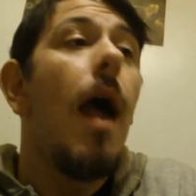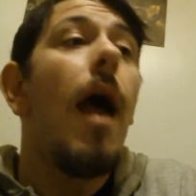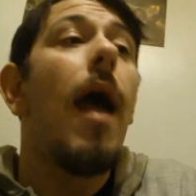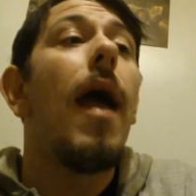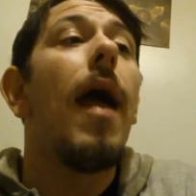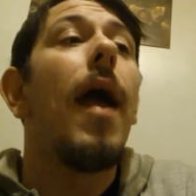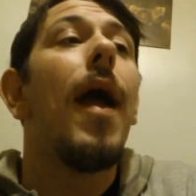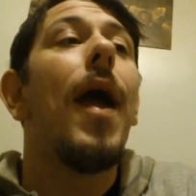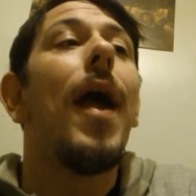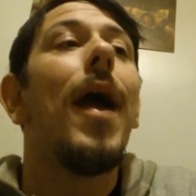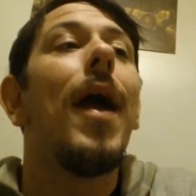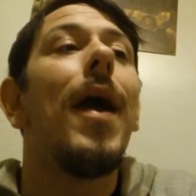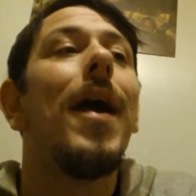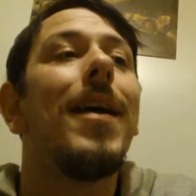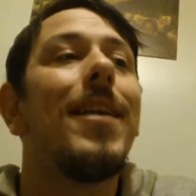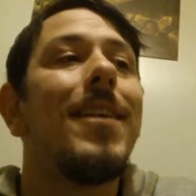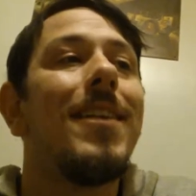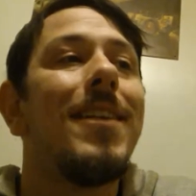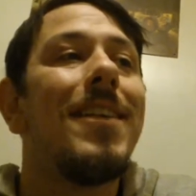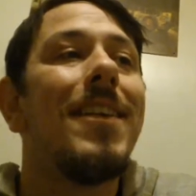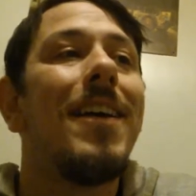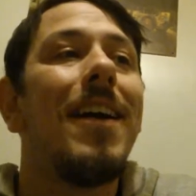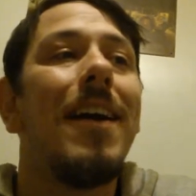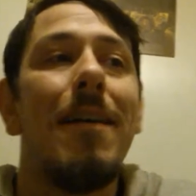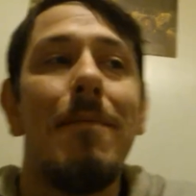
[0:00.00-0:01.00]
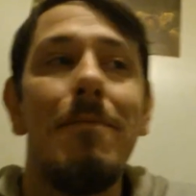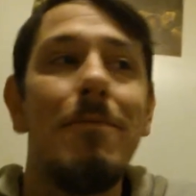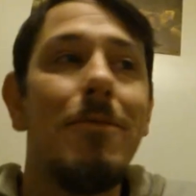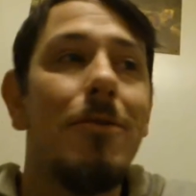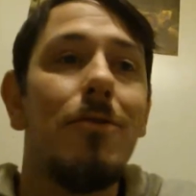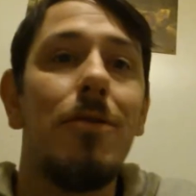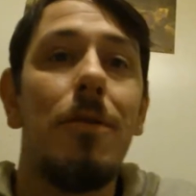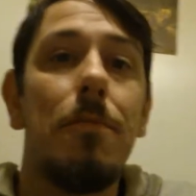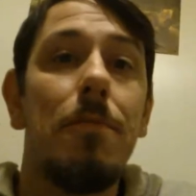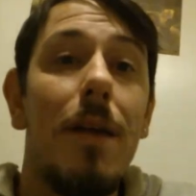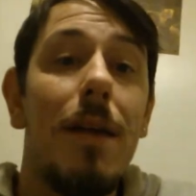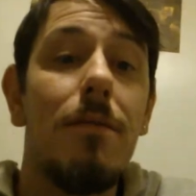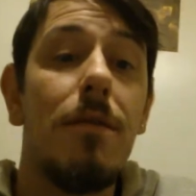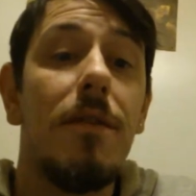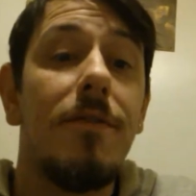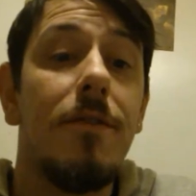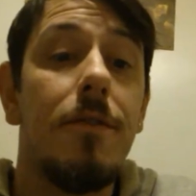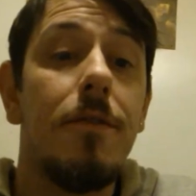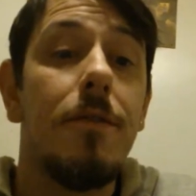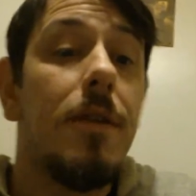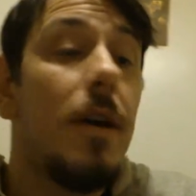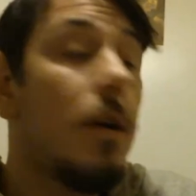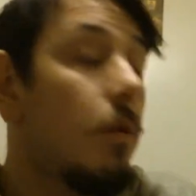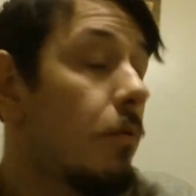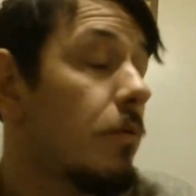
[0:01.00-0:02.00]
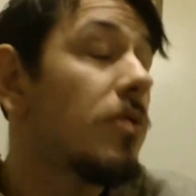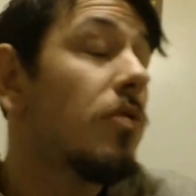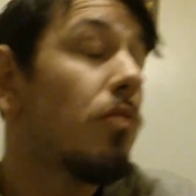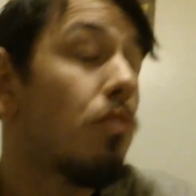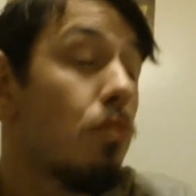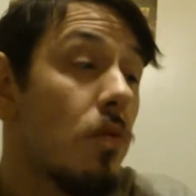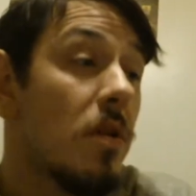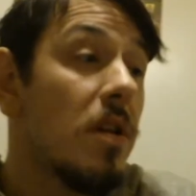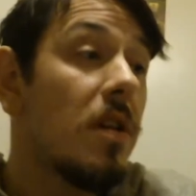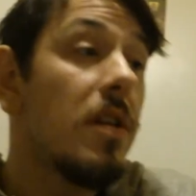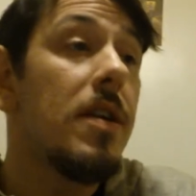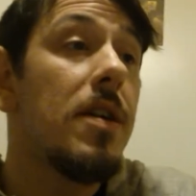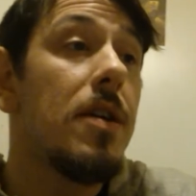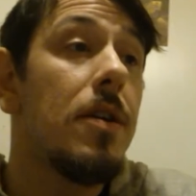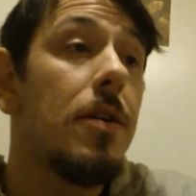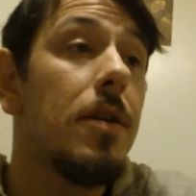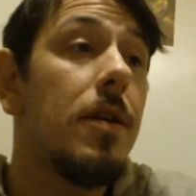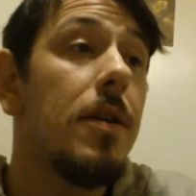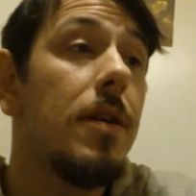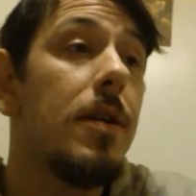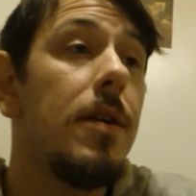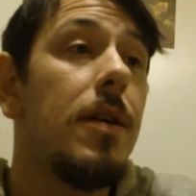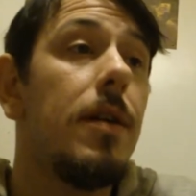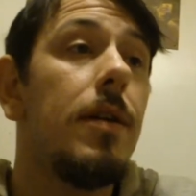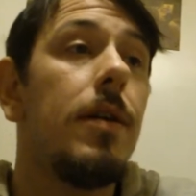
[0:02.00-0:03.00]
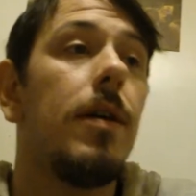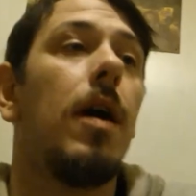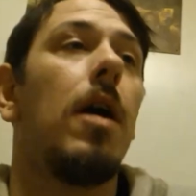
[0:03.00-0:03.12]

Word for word: And I'm doing a play review. It was really good.